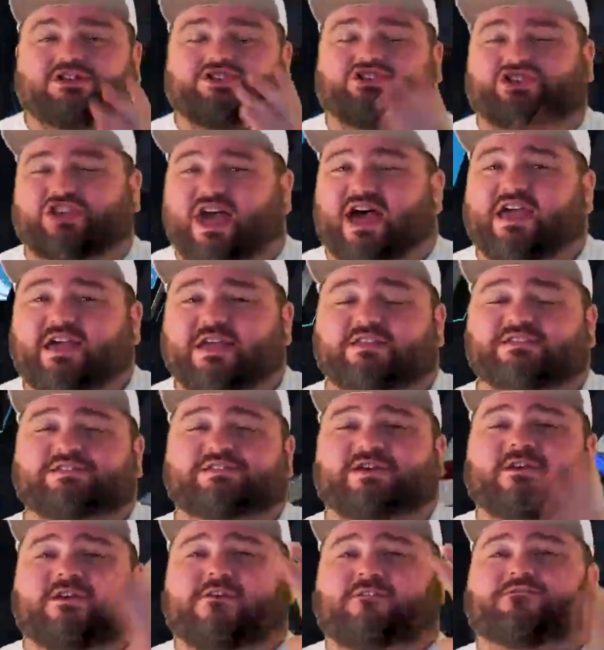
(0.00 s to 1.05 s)

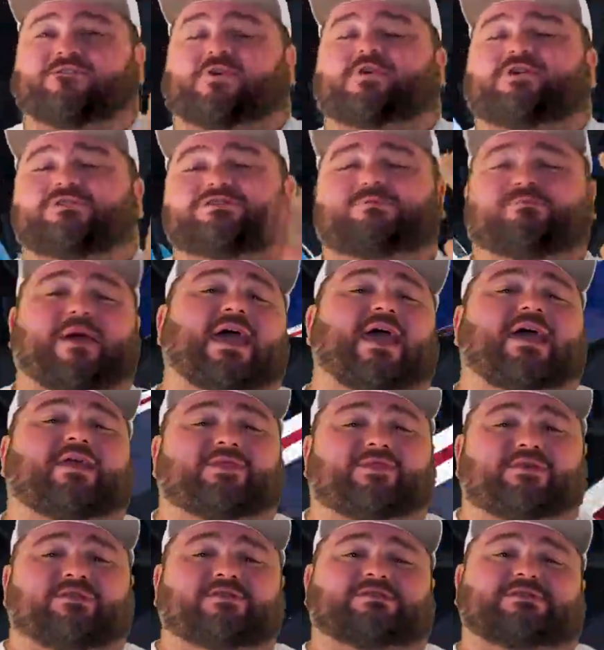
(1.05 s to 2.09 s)
Giants versus
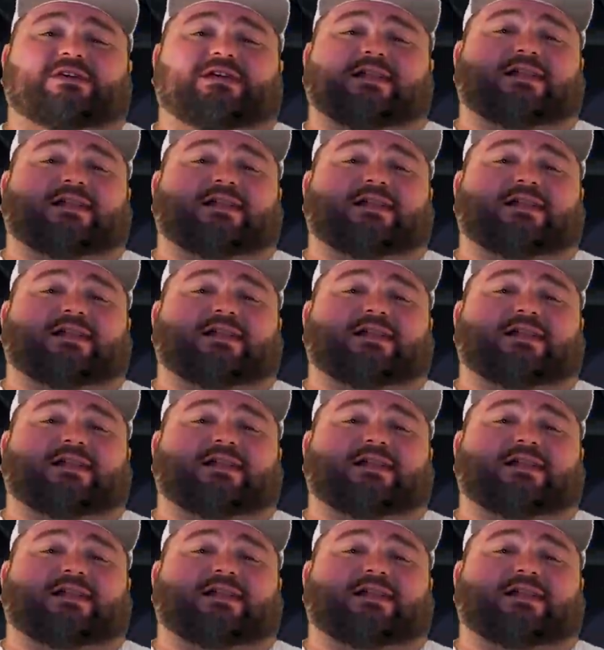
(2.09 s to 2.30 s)
Panthers.